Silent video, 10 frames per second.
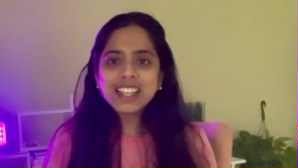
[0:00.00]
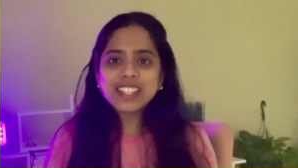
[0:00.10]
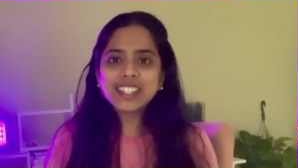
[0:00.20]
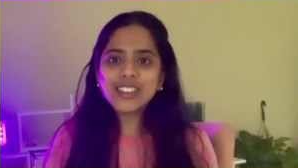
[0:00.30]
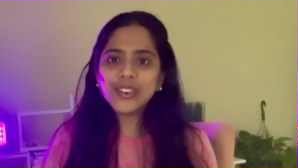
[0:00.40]

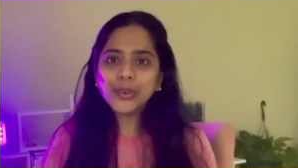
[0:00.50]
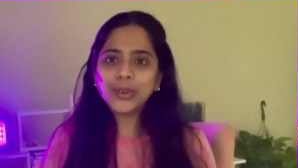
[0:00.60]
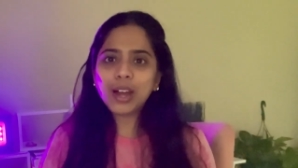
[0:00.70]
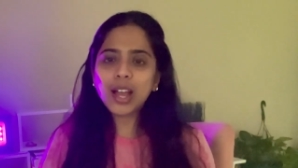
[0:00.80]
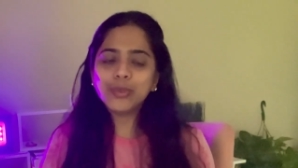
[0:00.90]

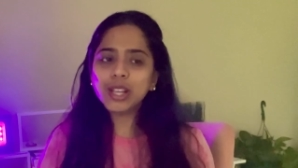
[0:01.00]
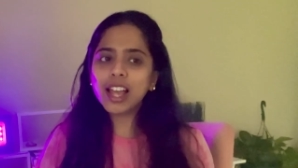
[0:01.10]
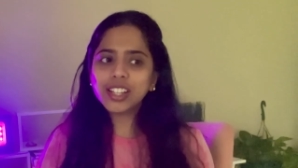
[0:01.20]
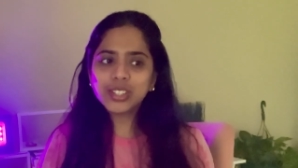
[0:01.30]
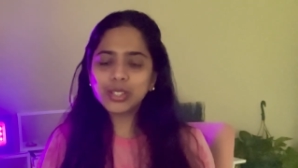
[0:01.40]
So I would
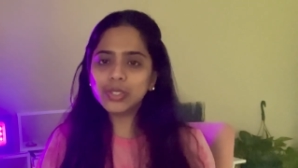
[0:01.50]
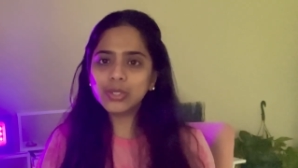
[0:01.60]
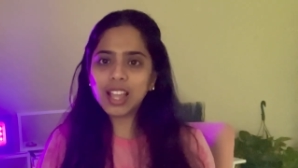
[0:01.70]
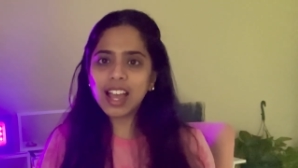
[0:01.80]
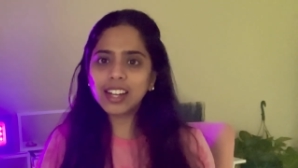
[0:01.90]
like to do
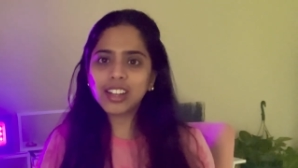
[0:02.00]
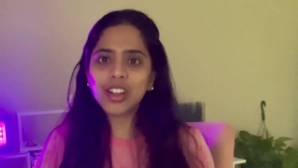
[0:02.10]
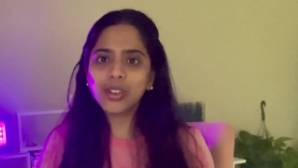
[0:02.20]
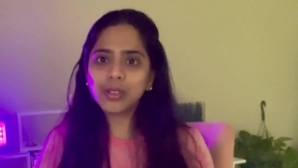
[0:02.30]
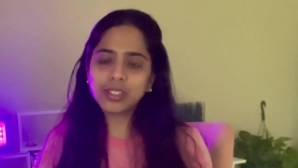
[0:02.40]
that,
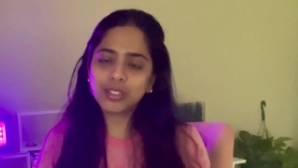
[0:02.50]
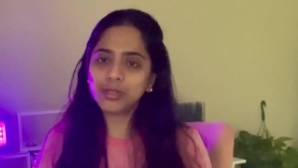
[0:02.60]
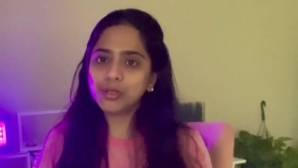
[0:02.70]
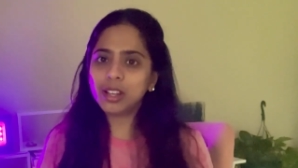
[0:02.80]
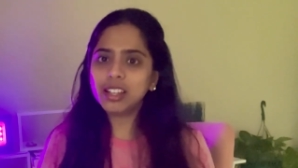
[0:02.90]
and
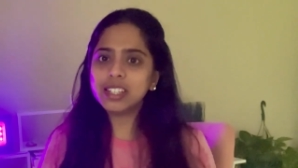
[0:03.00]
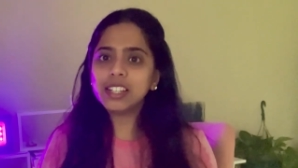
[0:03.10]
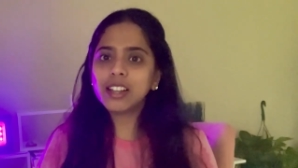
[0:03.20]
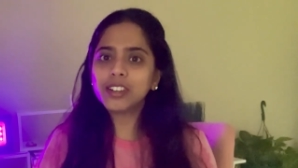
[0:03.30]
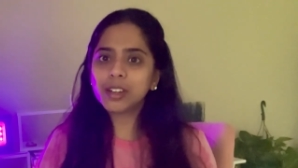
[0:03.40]
also
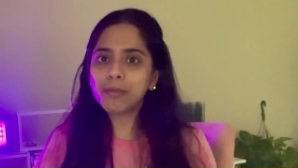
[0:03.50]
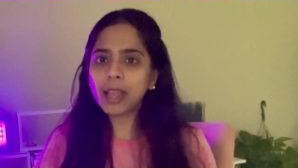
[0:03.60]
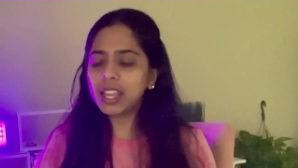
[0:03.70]
declutter my